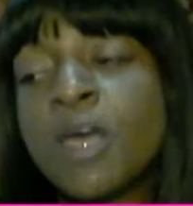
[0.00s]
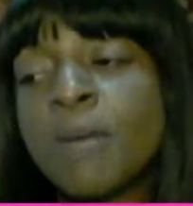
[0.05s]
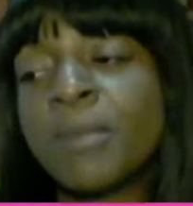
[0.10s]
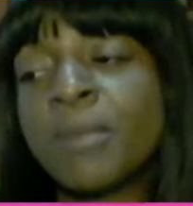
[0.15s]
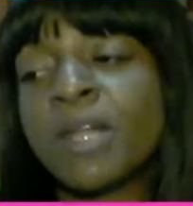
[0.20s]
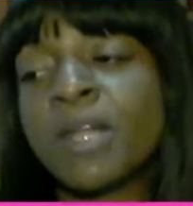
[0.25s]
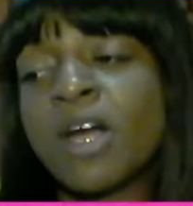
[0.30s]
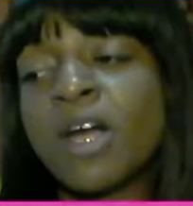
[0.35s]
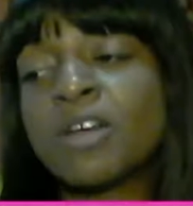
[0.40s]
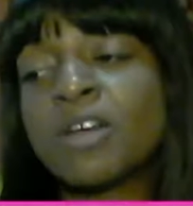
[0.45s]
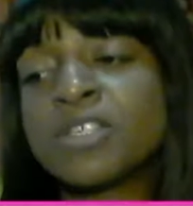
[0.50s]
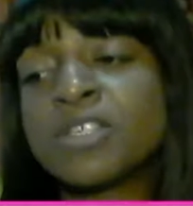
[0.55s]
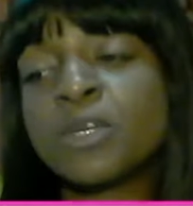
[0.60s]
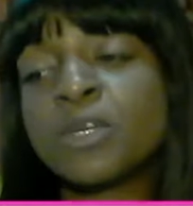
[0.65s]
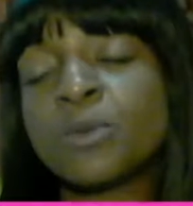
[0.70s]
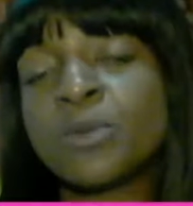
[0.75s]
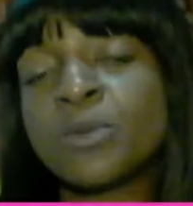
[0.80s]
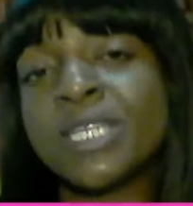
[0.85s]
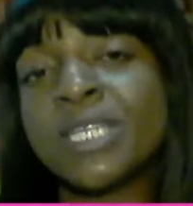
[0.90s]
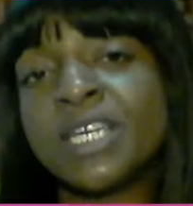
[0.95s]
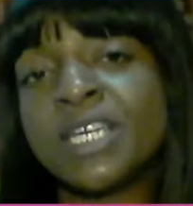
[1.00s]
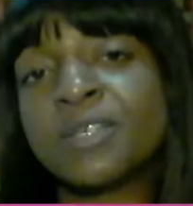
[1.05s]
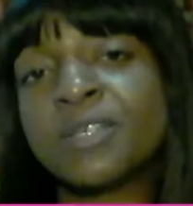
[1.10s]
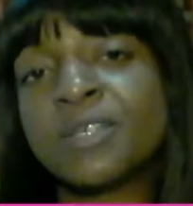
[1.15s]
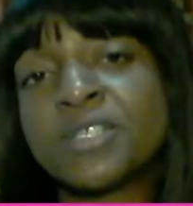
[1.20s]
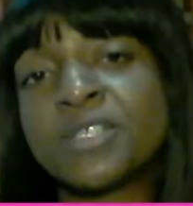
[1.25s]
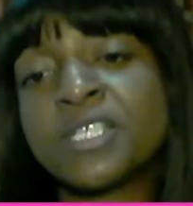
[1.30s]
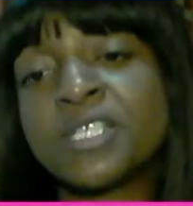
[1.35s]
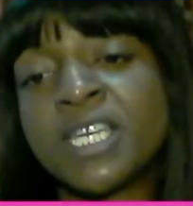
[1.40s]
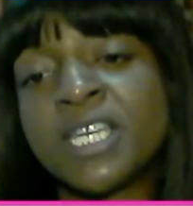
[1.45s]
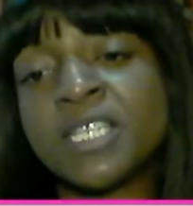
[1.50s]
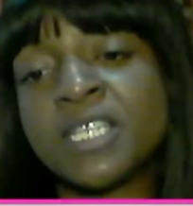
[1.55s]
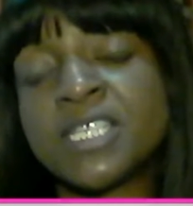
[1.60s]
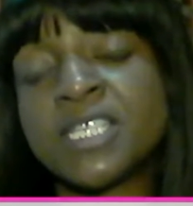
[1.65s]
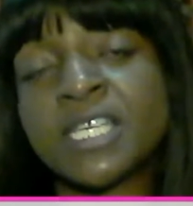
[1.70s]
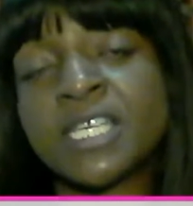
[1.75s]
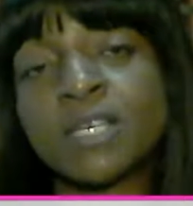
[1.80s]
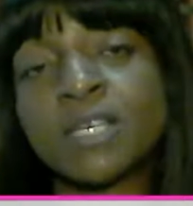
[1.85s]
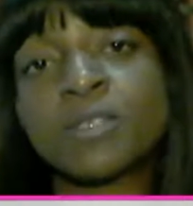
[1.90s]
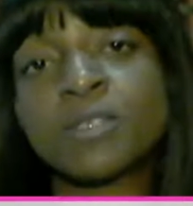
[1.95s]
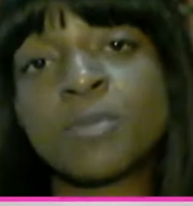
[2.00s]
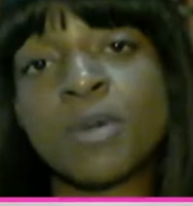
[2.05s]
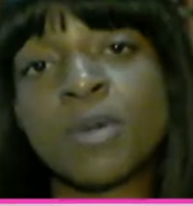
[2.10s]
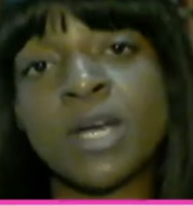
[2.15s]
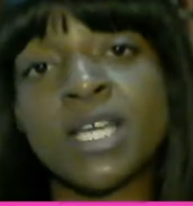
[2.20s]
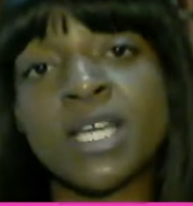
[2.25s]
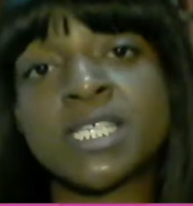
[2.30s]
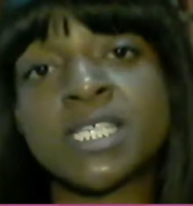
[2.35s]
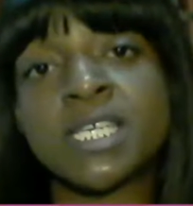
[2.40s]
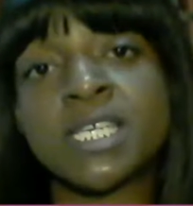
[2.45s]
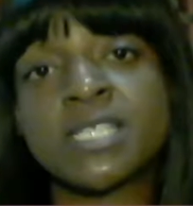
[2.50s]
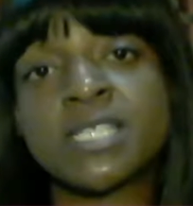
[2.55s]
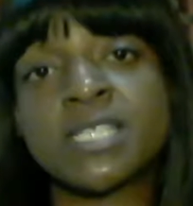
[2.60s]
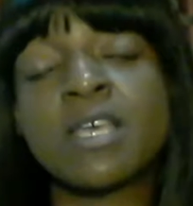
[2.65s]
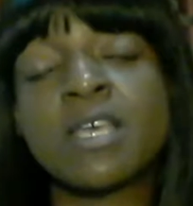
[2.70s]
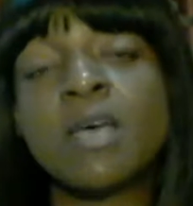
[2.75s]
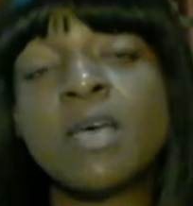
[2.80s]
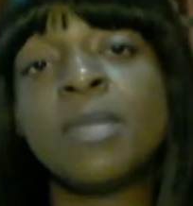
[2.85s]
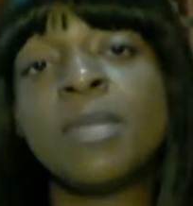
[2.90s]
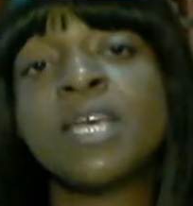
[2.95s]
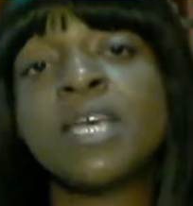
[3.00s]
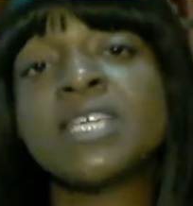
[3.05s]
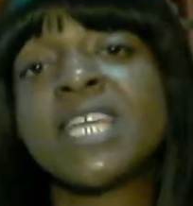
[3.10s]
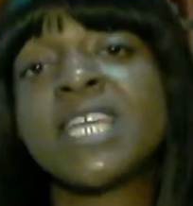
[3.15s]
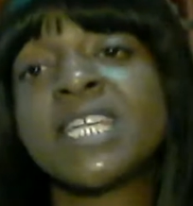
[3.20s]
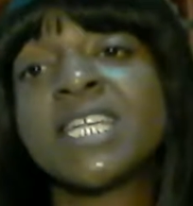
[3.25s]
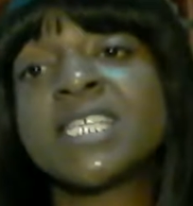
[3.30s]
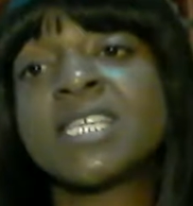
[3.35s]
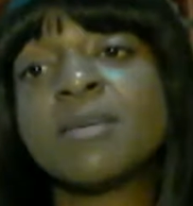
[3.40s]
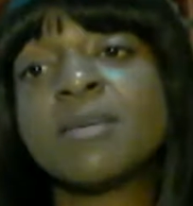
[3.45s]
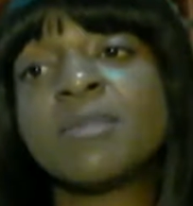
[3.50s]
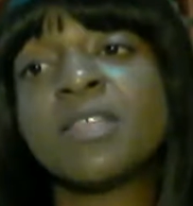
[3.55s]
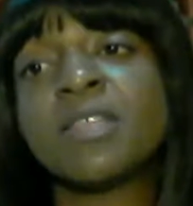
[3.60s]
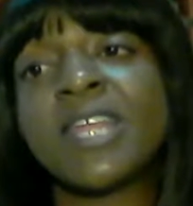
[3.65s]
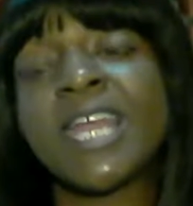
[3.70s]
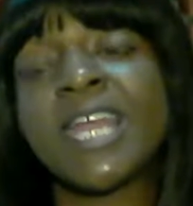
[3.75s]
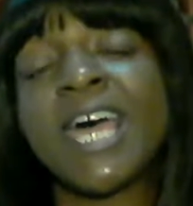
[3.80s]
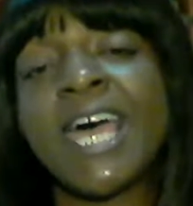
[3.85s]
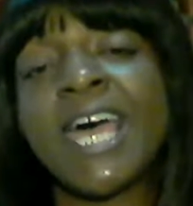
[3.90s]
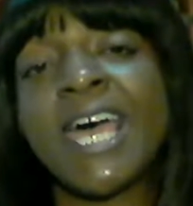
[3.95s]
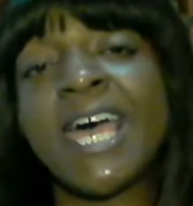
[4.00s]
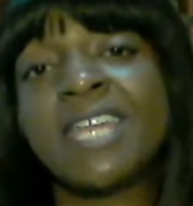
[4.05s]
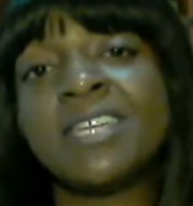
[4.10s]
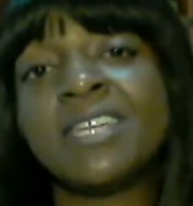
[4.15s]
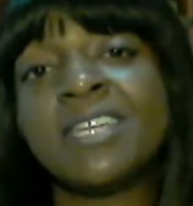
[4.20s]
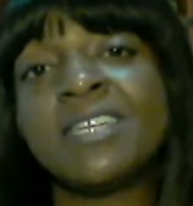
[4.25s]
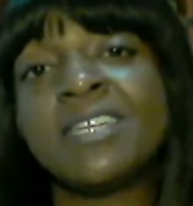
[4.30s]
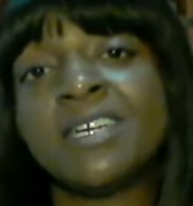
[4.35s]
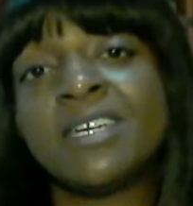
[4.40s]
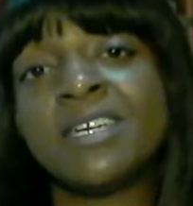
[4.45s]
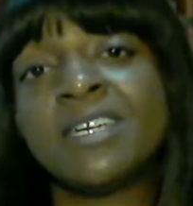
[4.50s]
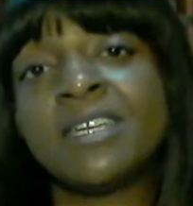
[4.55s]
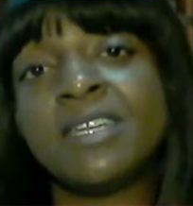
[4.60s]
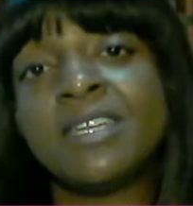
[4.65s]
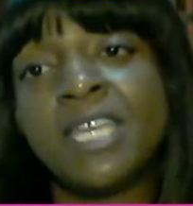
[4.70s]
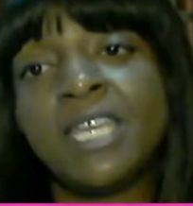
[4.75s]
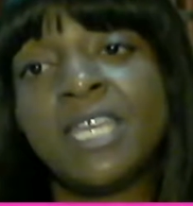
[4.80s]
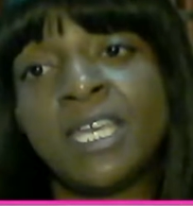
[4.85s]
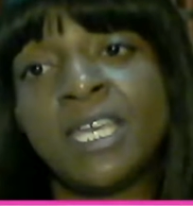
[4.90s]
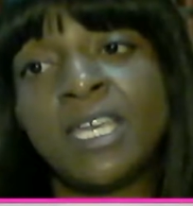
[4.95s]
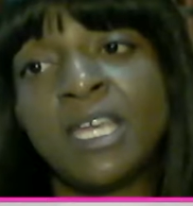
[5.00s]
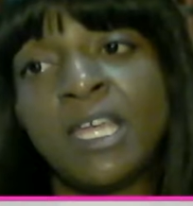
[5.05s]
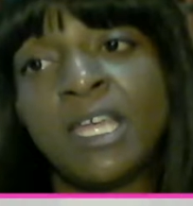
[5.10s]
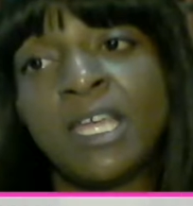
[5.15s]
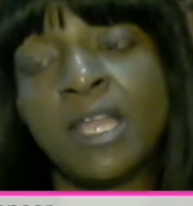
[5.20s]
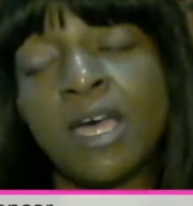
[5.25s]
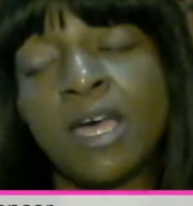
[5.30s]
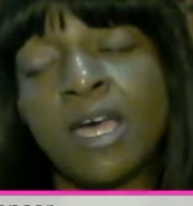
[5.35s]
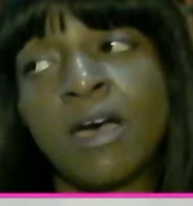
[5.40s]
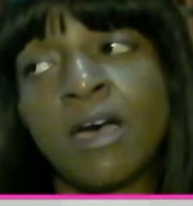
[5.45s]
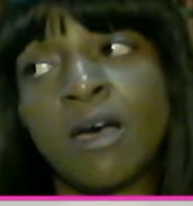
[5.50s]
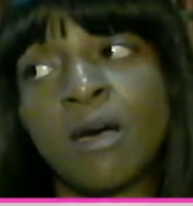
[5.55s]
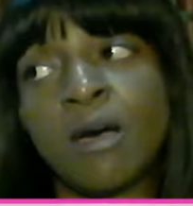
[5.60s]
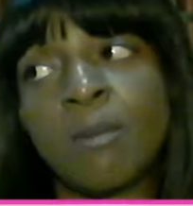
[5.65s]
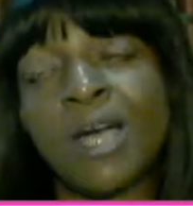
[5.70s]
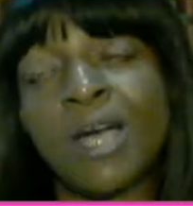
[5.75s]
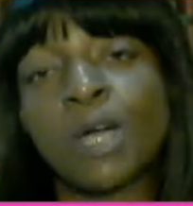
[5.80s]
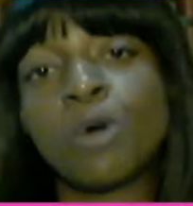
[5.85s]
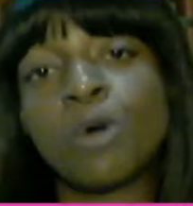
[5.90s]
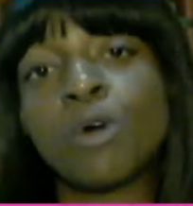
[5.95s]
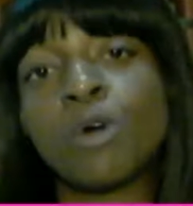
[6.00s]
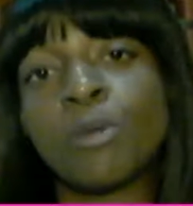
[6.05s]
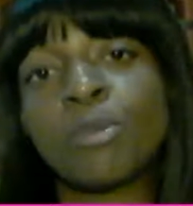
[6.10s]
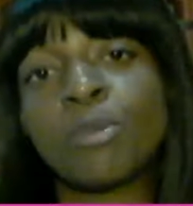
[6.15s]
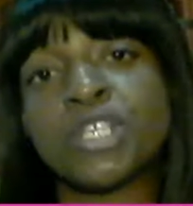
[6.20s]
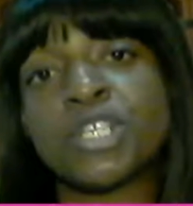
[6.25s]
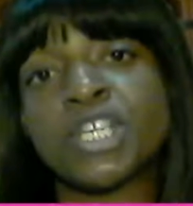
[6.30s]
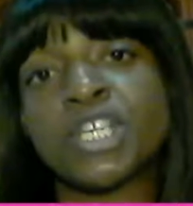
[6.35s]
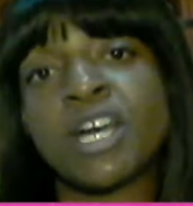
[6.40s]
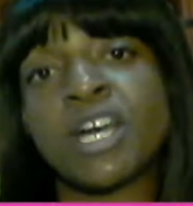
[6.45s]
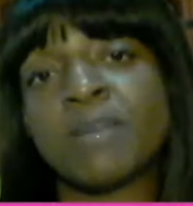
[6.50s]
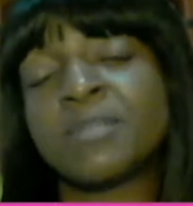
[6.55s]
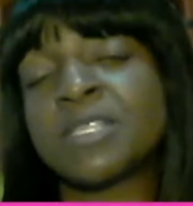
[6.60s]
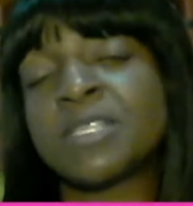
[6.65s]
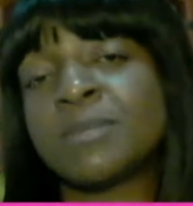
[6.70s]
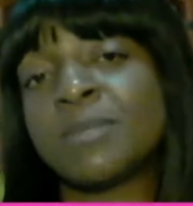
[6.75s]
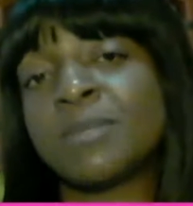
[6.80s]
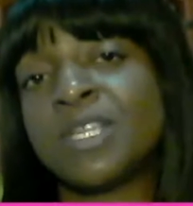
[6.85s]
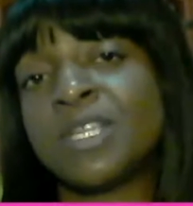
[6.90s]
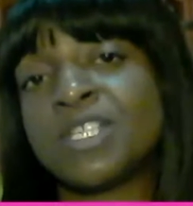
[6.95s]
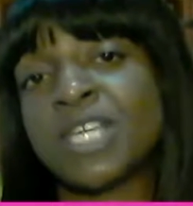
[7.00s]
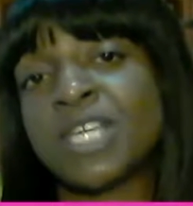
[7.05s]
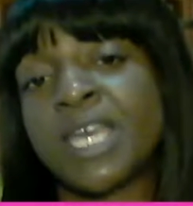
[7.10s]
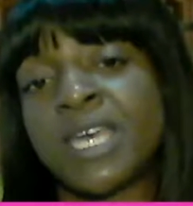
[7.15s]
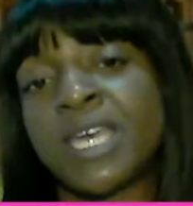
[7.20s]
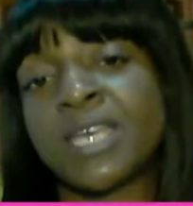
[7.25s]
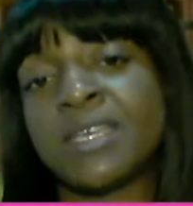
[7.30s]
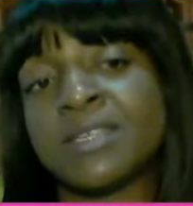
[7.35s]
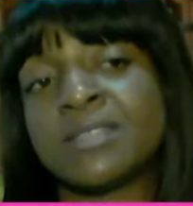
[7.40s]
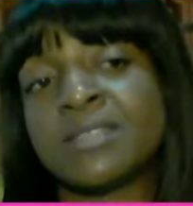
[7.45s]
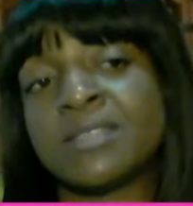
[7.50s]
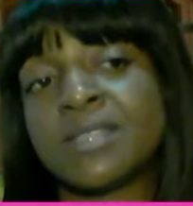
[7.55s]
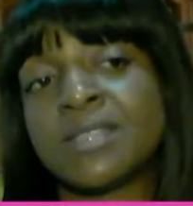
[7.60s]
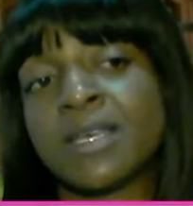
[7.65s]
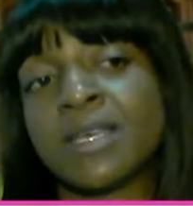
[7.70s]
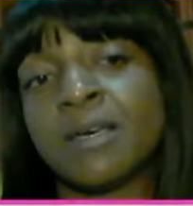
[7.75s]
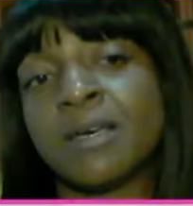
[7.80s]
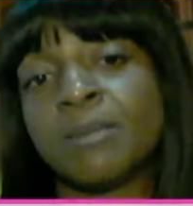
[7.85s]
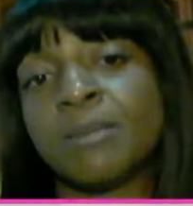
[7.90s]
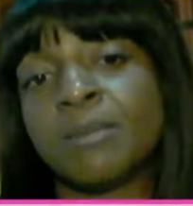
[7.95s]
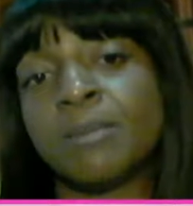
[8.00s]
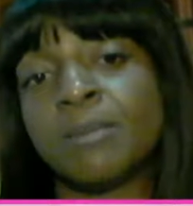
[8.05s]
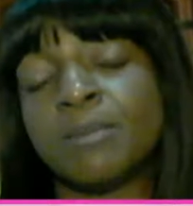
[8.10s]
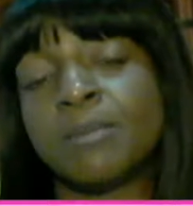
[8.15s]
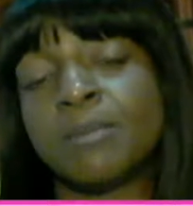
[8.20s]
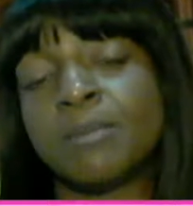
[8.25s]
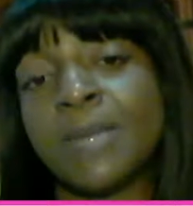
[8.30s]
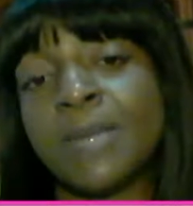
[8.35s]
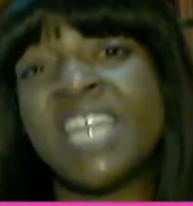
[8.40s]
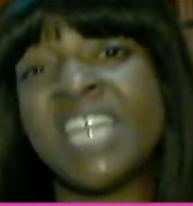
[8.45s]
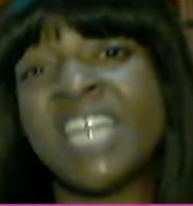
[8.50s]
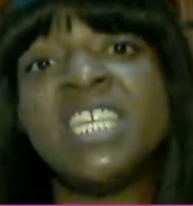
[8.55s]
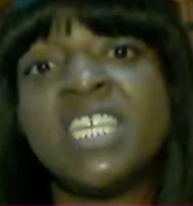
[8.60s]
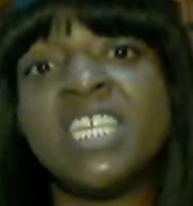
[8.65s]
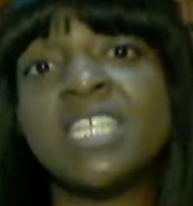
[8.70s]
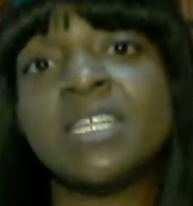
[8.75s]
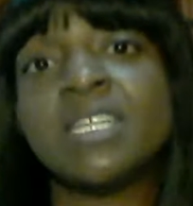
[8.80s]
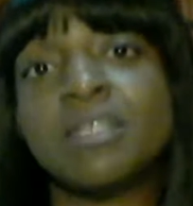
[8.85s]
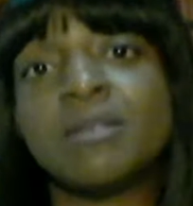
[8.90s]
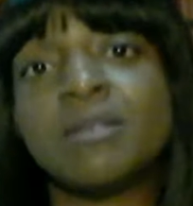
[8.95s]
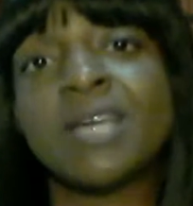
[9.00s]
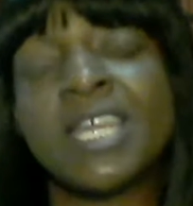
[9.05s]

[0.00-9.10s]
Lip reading: but also really understand the sales process, because that's something that I hadn't done in my corporate job as much as I needed.